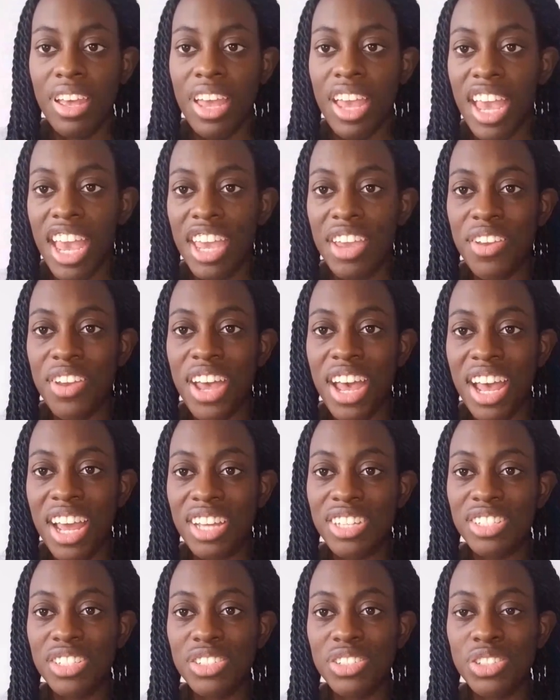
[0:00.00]
Hey you
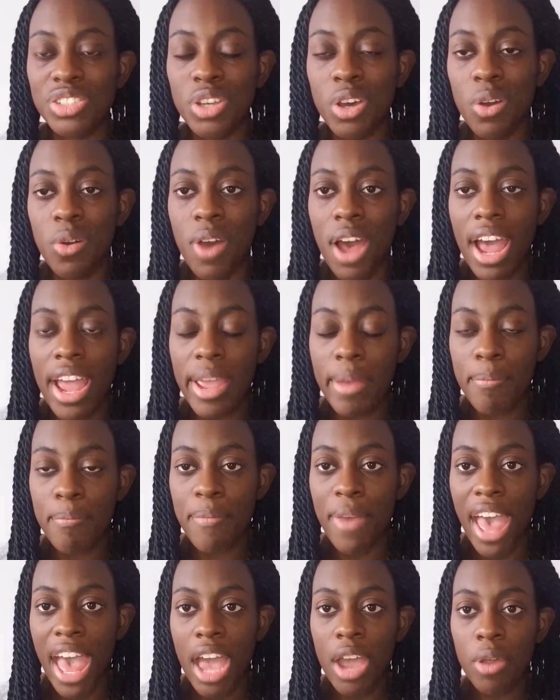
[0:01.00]
guys, so I am
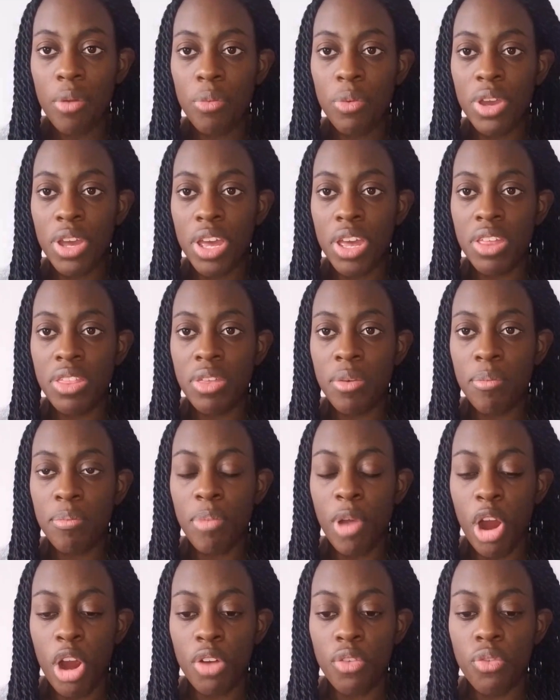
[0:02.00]
back with
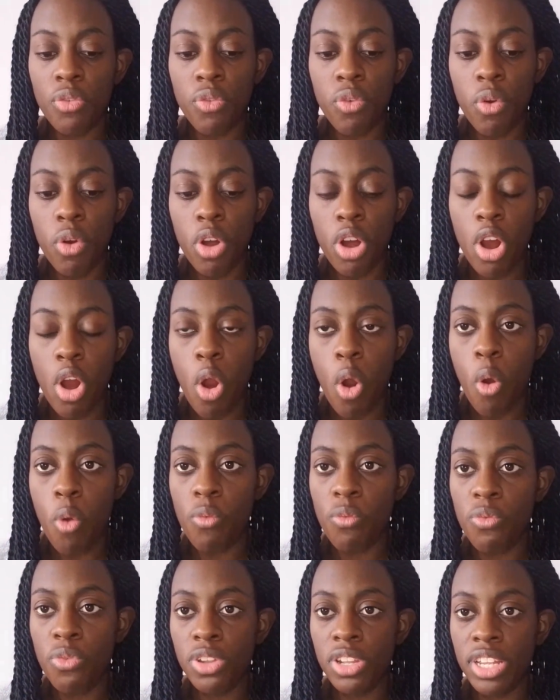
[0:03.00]
part 4,
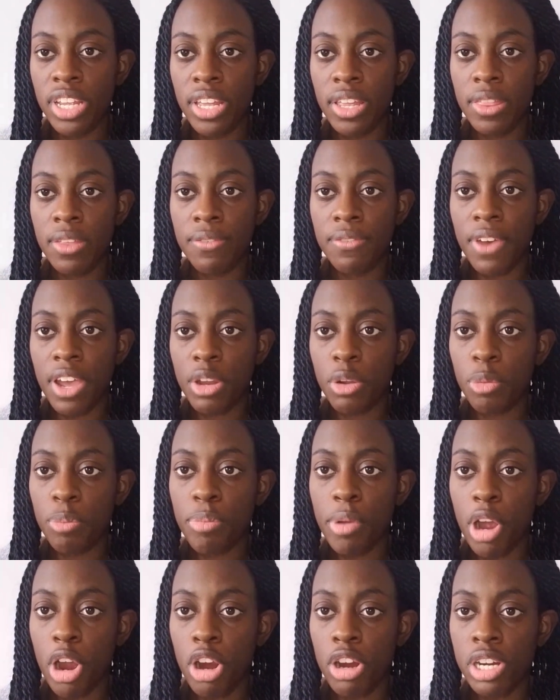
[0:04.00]
hopefully the final
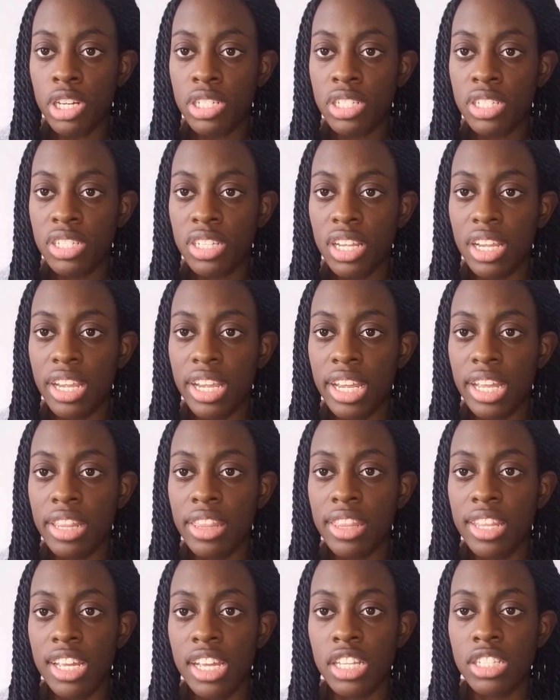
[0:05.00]
part
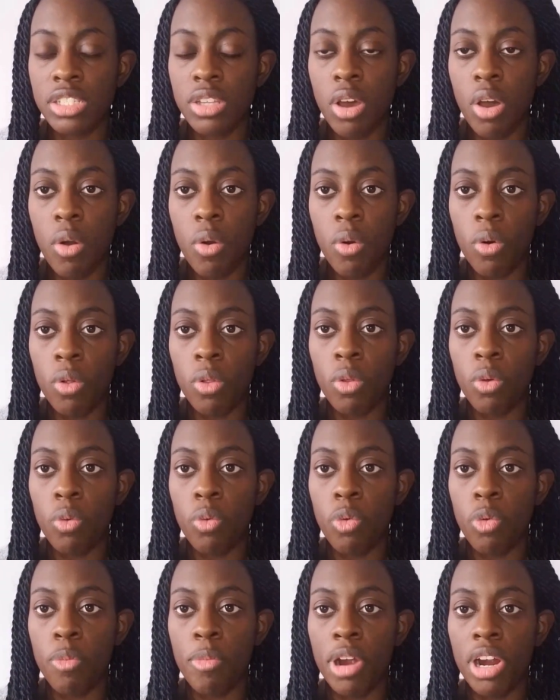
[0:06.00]
in this whole
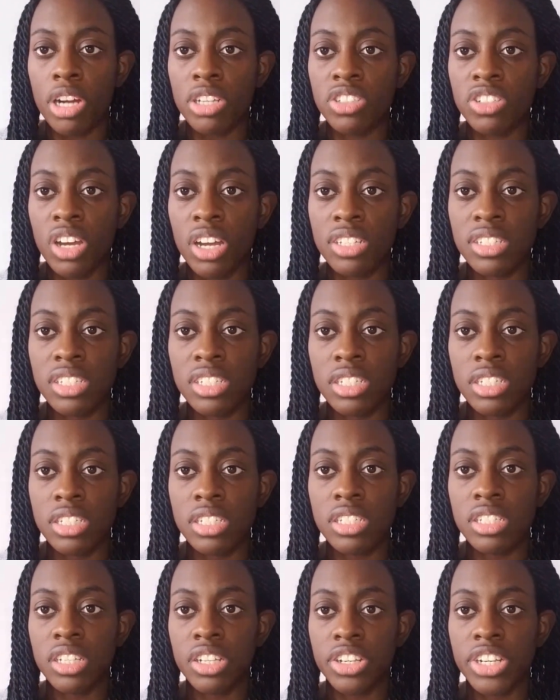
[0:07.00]
Umar
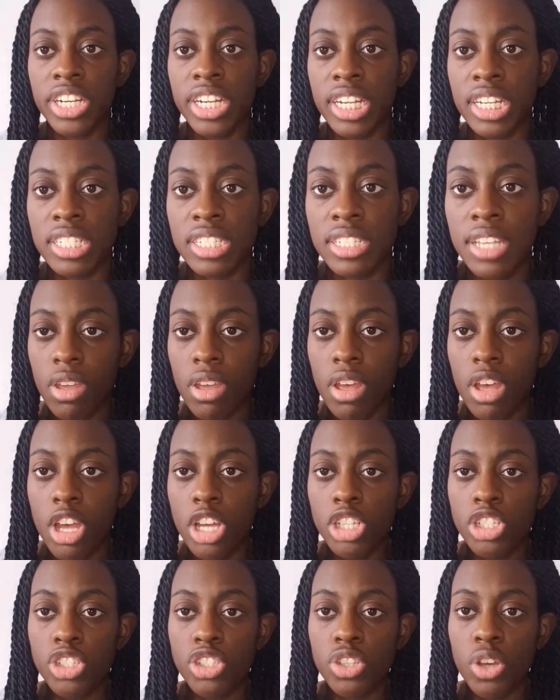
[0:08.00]
Johnson series.
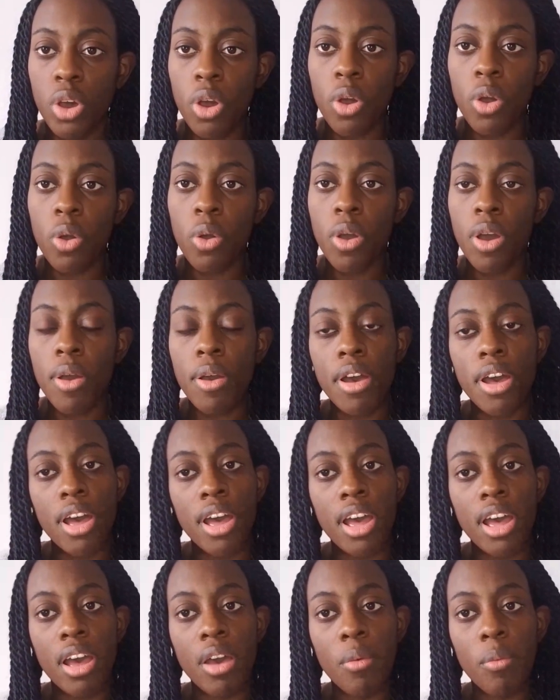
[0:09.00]
So
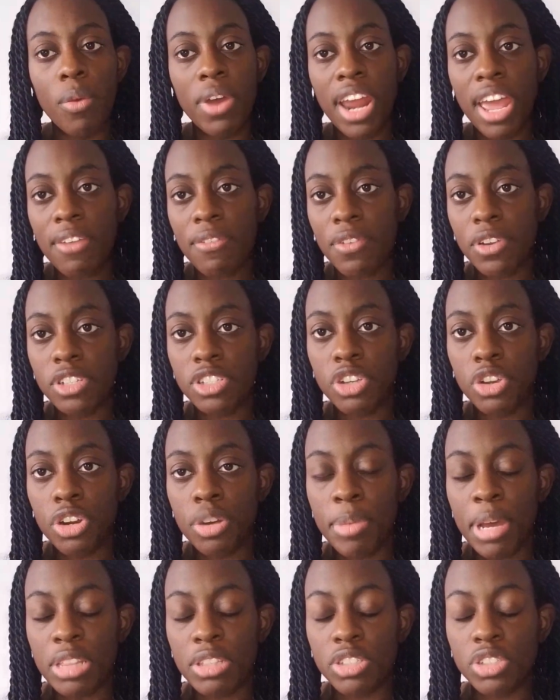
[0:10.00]
when I first heard
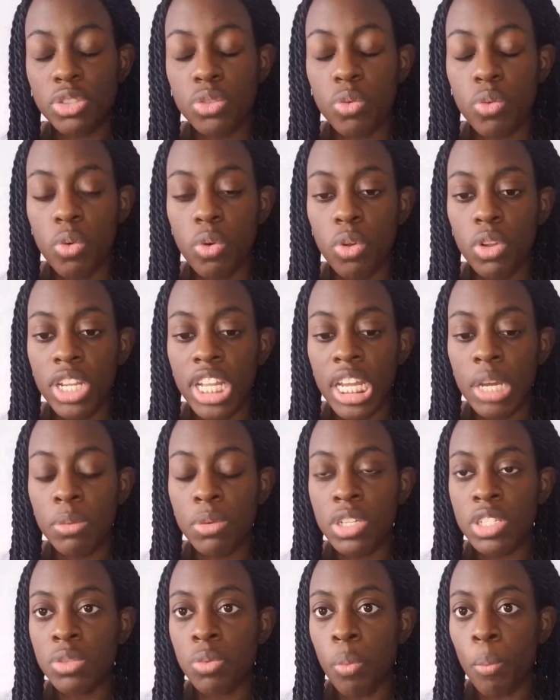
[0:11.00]
about the school, it
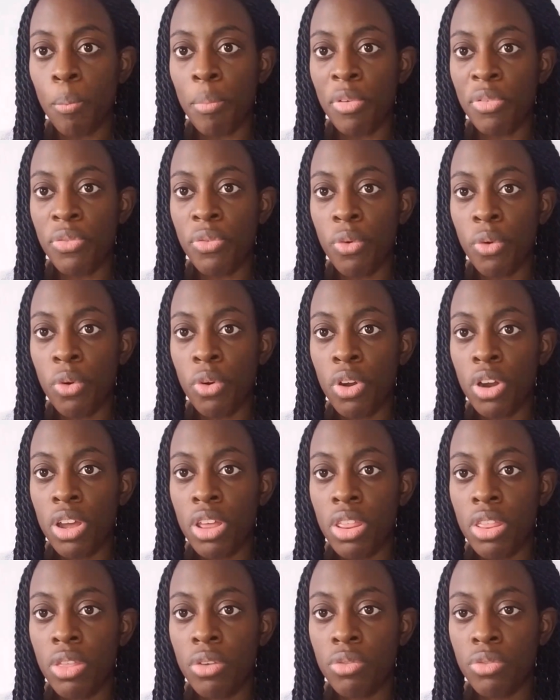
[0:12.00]
was
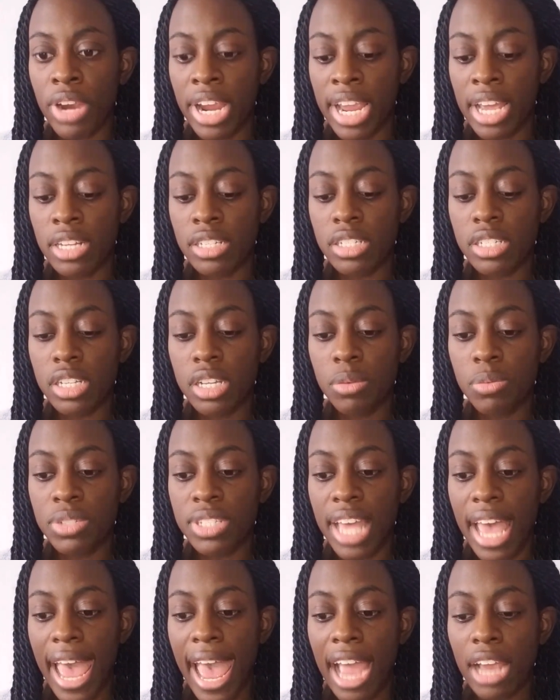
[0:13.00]
before the rant. It
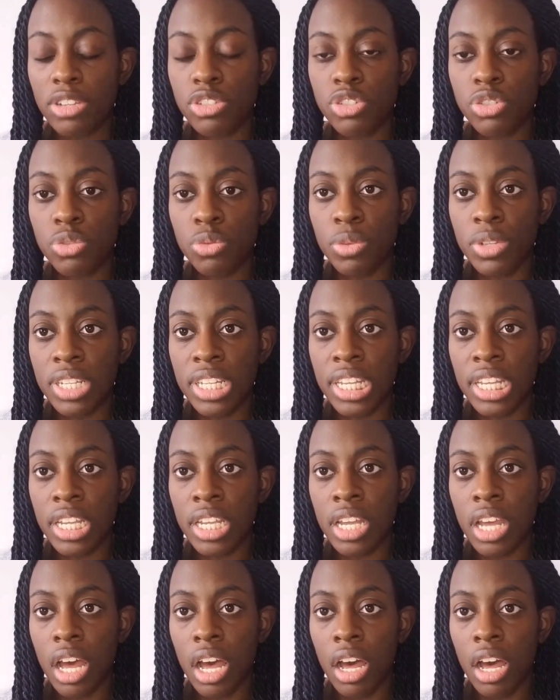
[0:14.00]
was actually